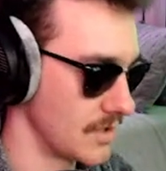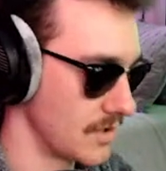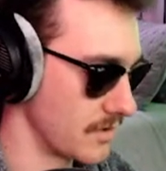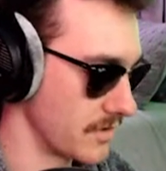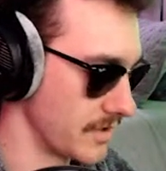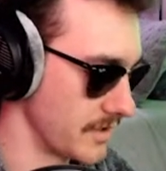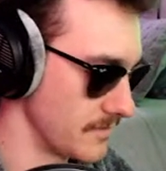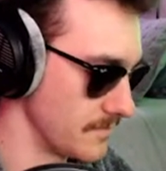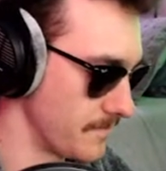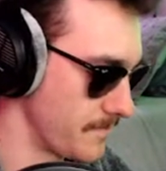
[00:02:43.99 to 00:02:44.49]

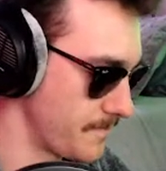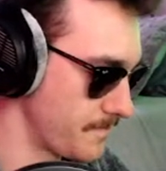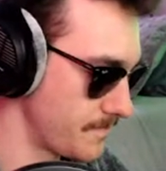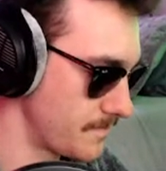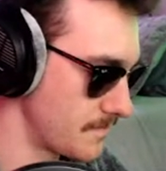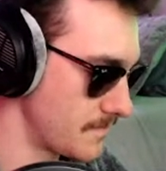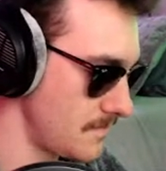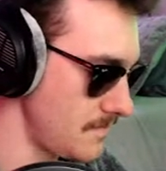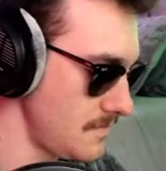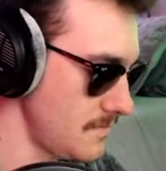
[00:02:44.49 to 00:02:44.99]
Alright.
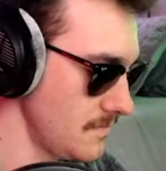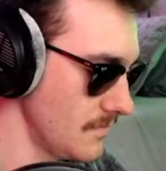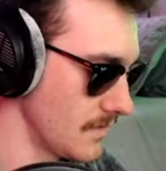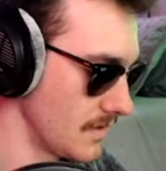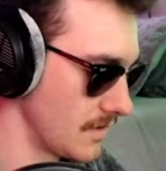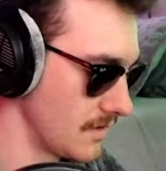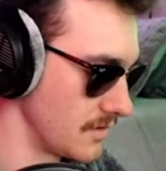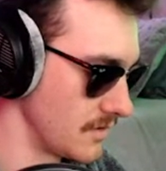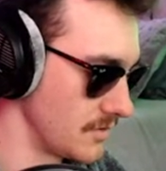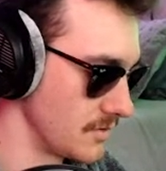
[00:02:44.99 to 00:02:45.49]

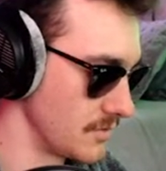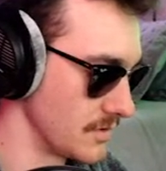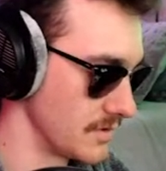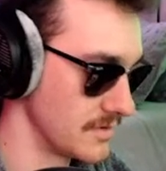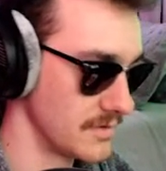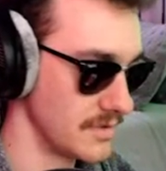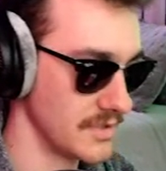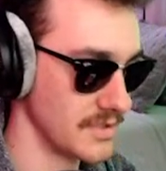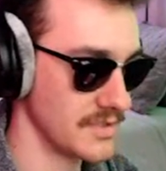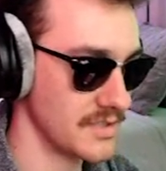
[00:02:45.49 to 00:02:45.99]
Gonna do a
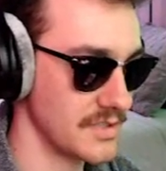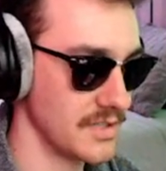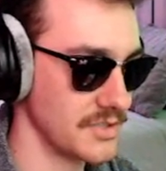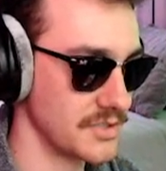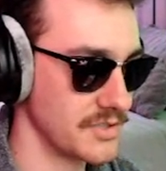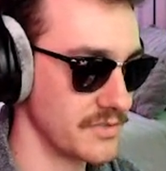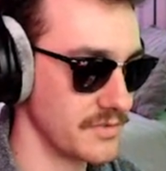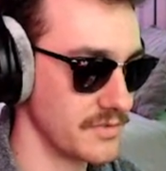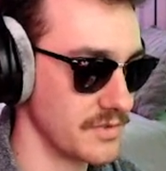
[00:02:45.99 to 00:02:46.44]
touch